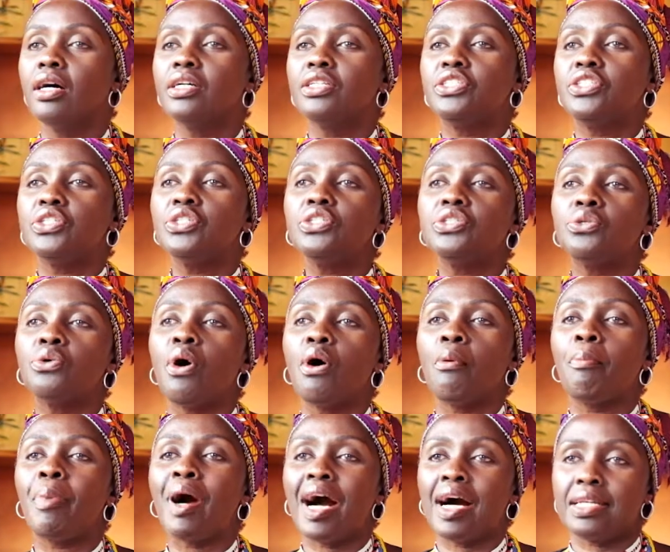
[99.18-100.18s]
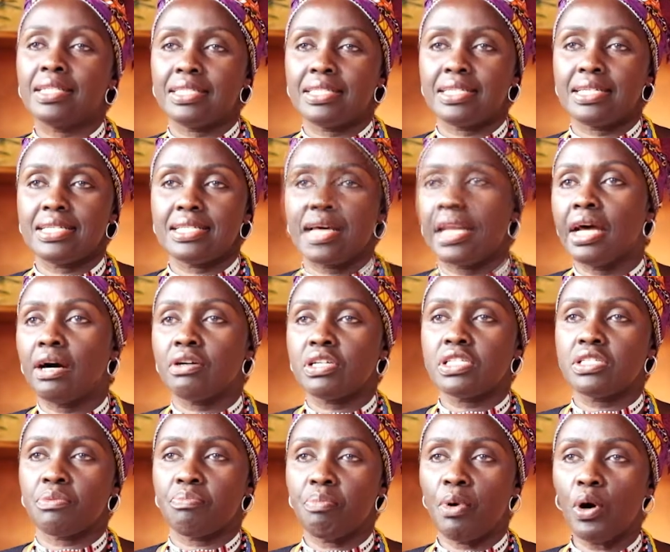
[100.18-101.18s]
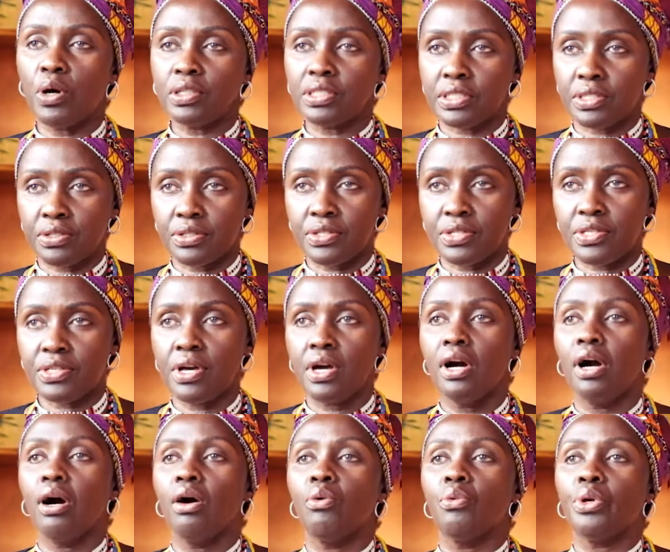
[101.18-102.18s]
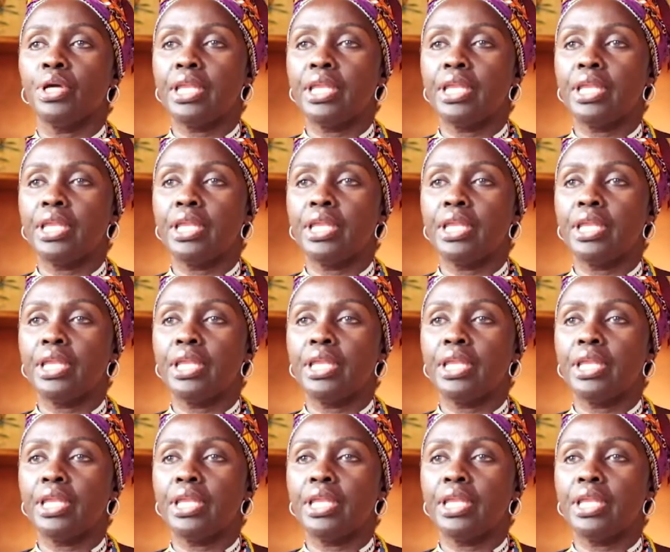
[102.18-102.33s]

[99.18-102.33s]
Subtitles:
Due to our partners and our supporters, we